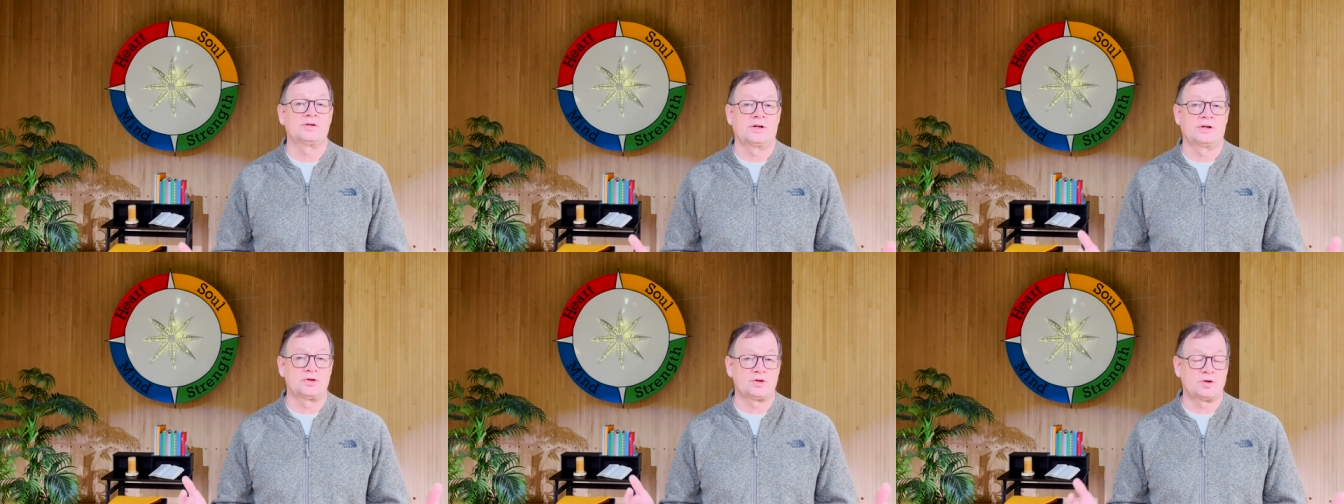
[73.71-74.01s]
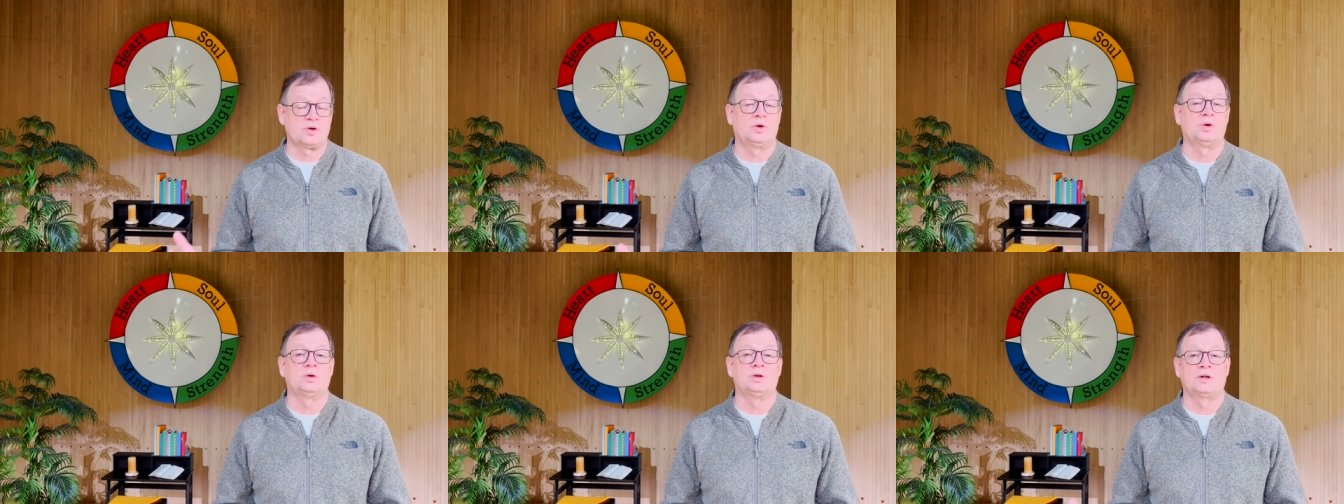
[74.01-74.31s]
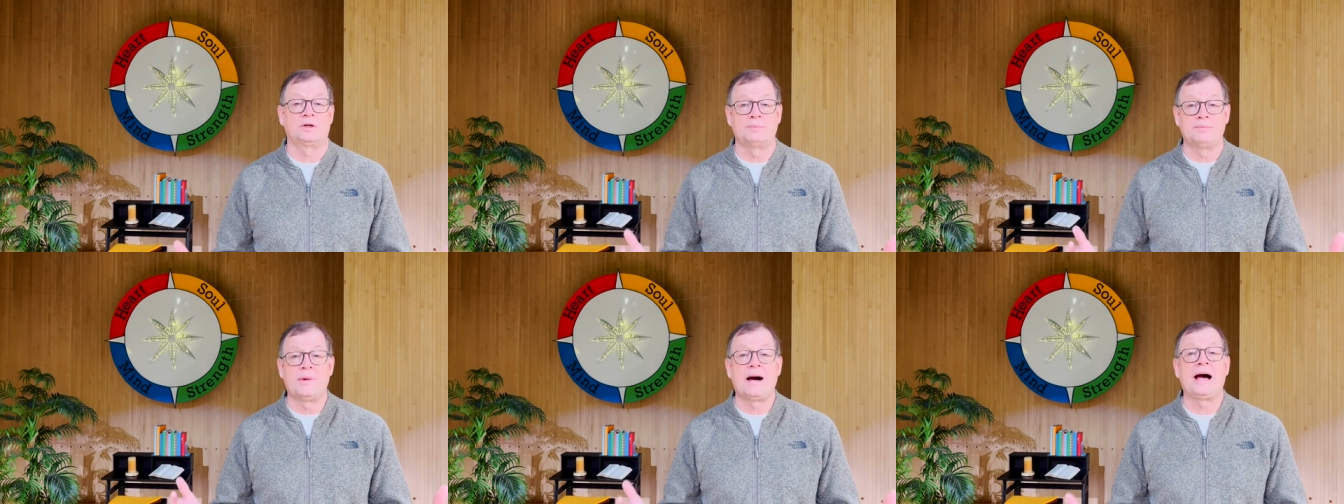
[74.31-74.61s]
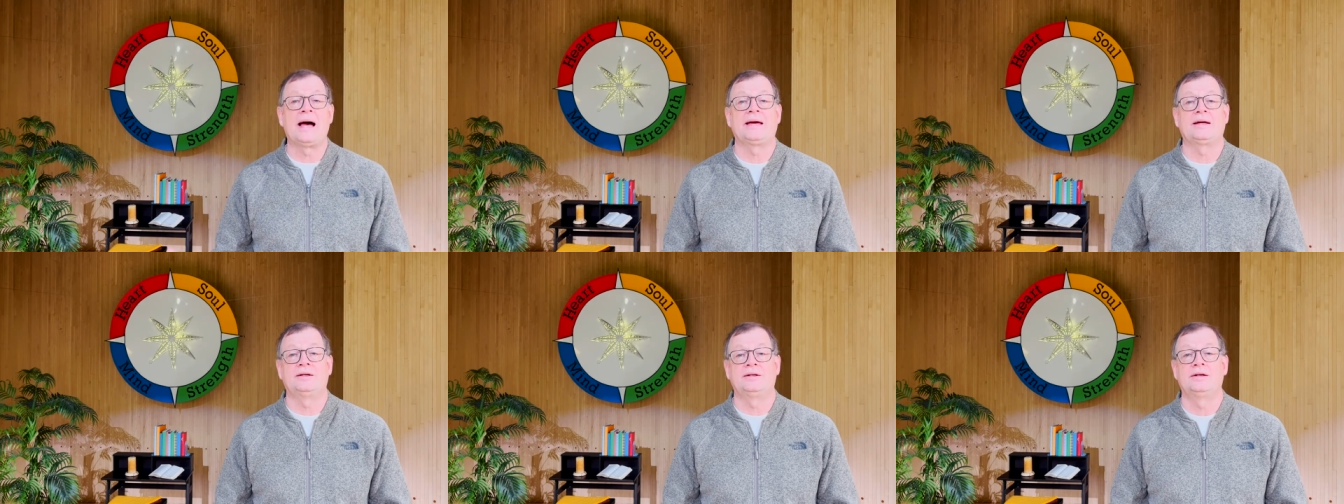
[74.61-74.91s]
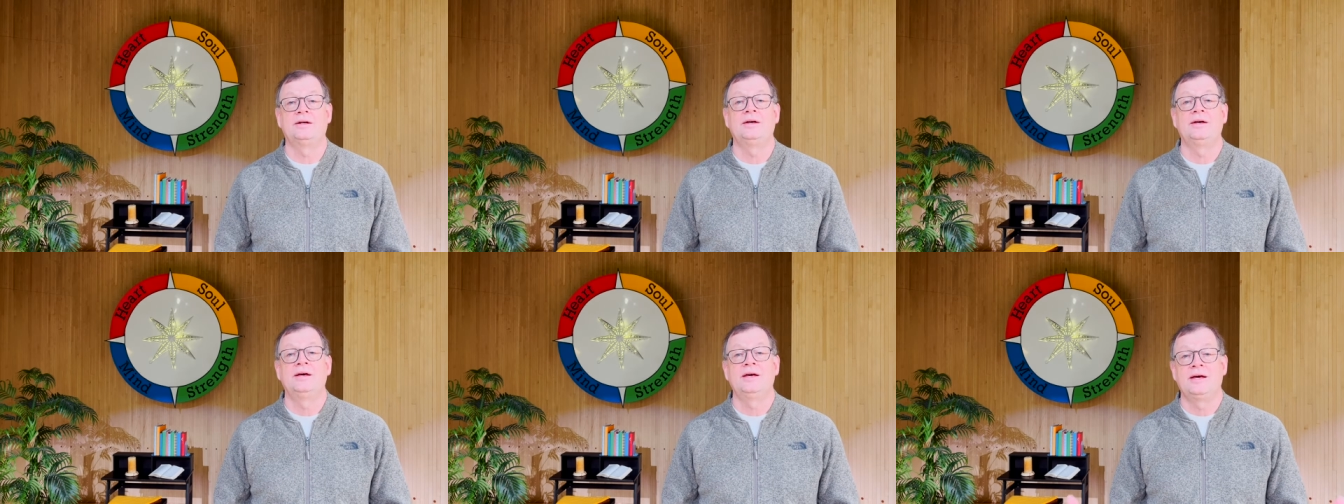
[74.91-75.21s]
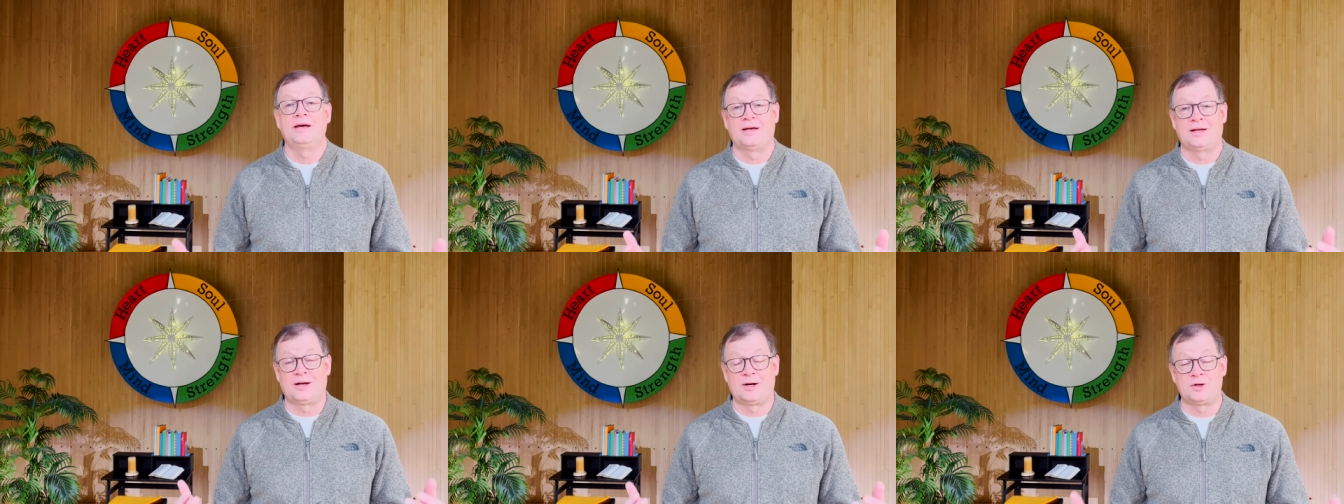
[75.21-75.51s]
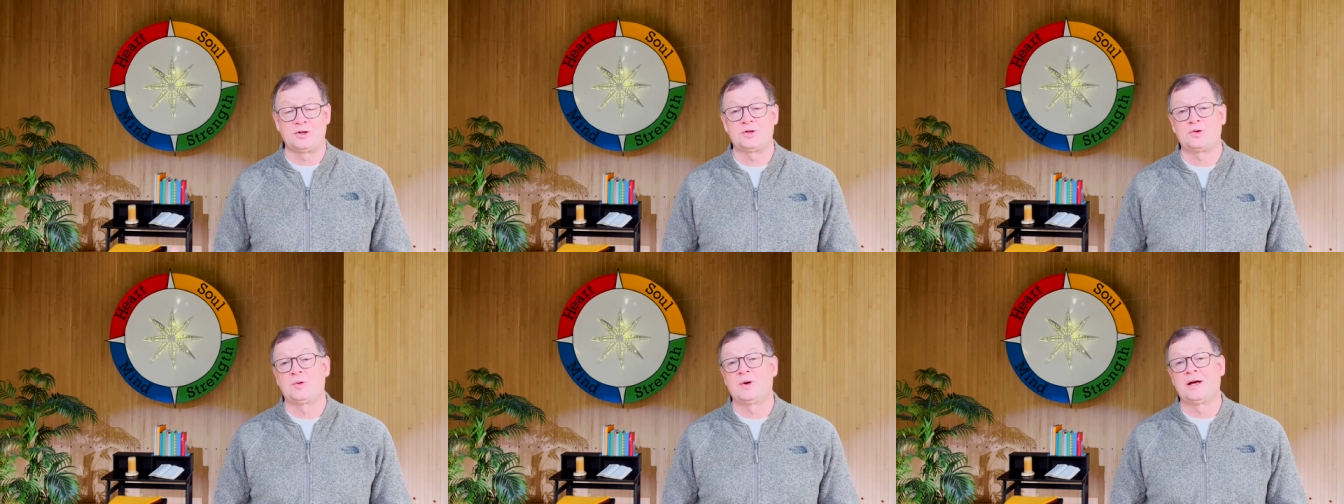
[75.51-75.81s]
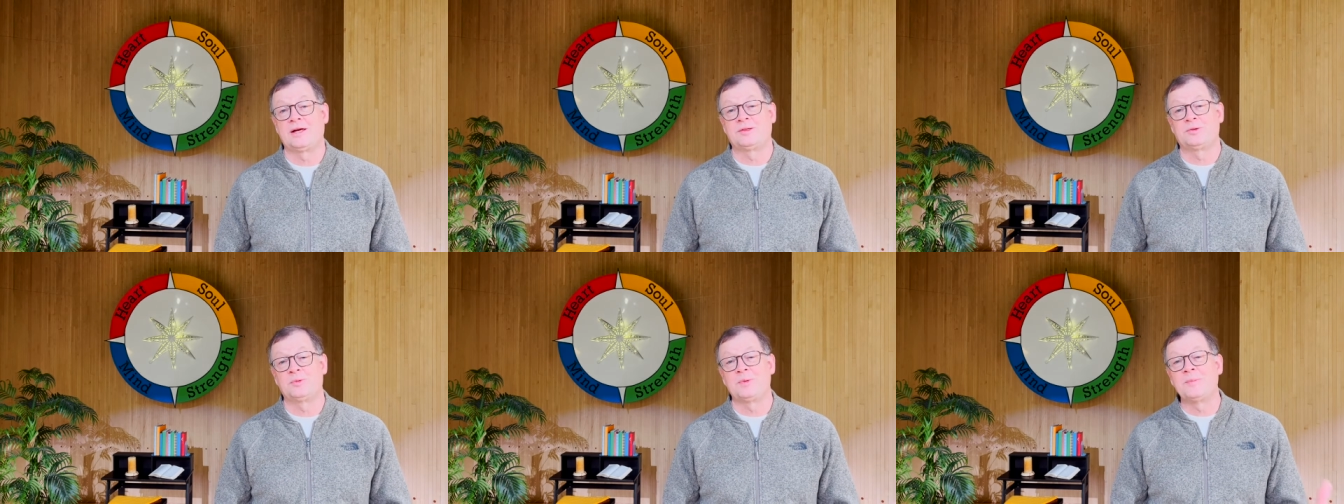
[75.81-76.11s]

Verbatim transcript: our soul, our mind, and our strength.